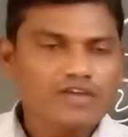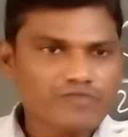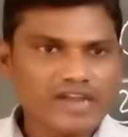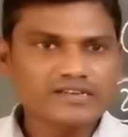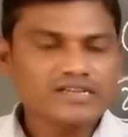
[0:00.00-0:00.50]

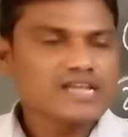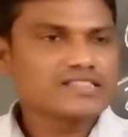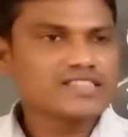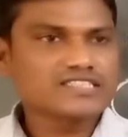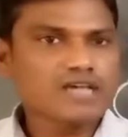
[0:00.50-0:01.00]

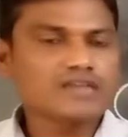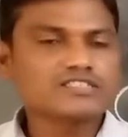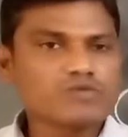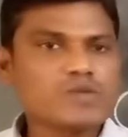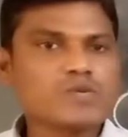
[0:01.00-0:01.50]
when the
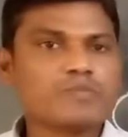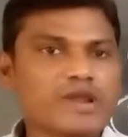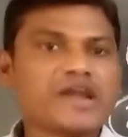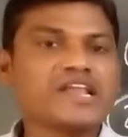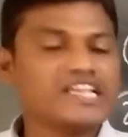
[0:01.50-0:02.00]
songs will be
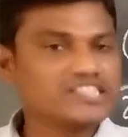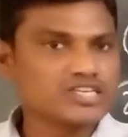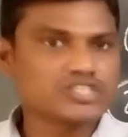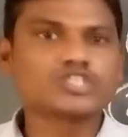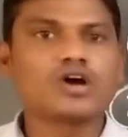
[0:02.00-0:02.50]
played in
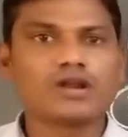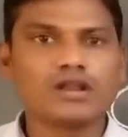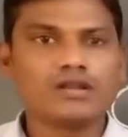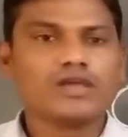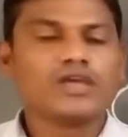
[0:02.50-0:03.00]
the
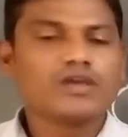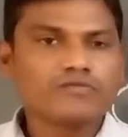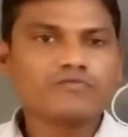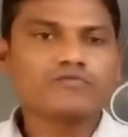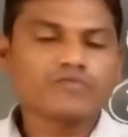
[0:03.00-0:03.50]
channel,
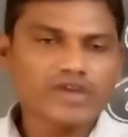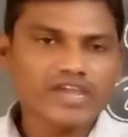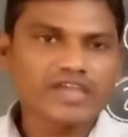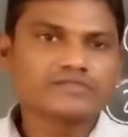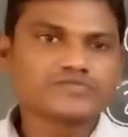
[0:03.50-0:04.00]

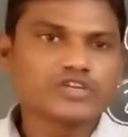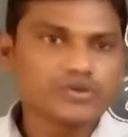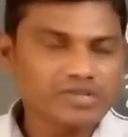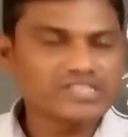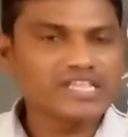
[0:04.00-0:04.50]

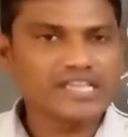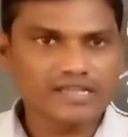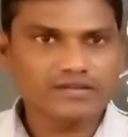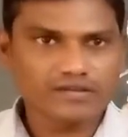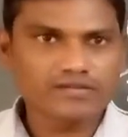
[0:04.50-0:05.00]
during the
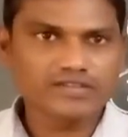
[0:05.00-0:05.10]
hearing.